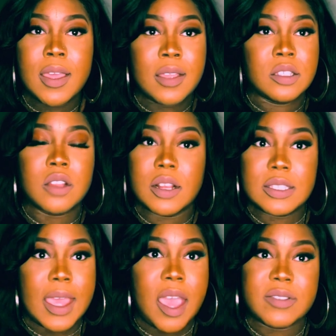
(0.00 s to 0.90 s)
start to
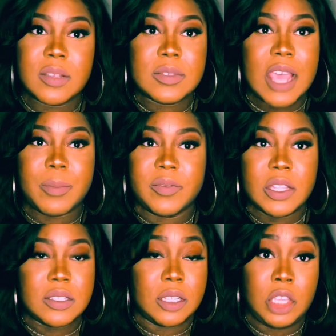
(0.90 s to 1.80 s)
have some type of
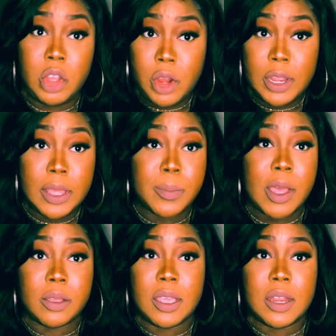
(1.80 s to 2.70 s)
insecurity
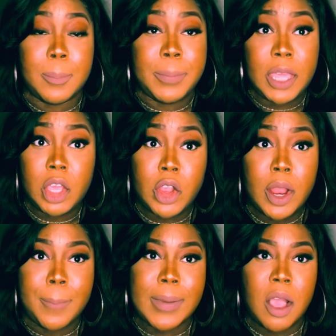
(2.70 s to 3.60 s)
about getting bigger,
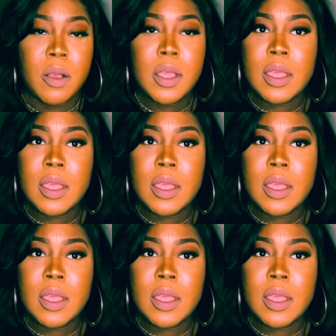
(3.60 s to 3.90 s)
about